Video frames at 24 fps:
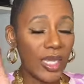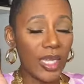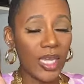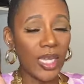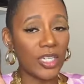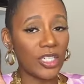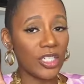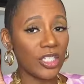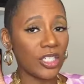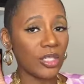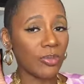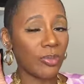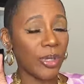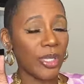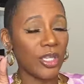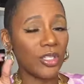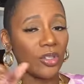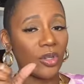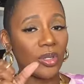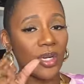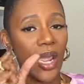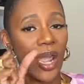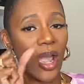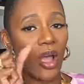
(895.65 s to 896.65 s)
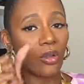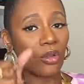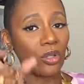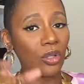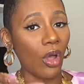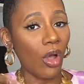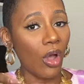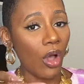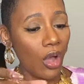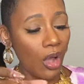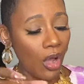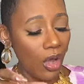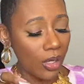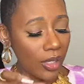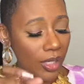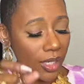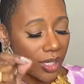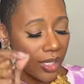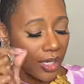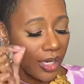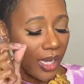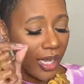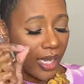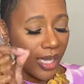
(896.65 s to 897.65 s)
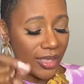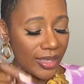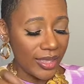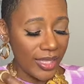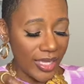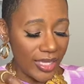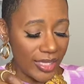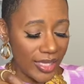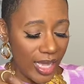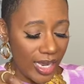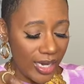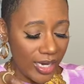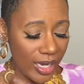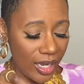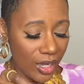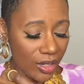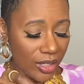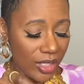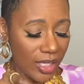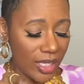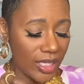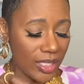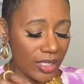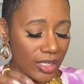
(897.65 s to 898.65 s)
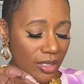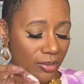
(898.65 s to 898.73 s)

It just depends on how long and thick that nail is,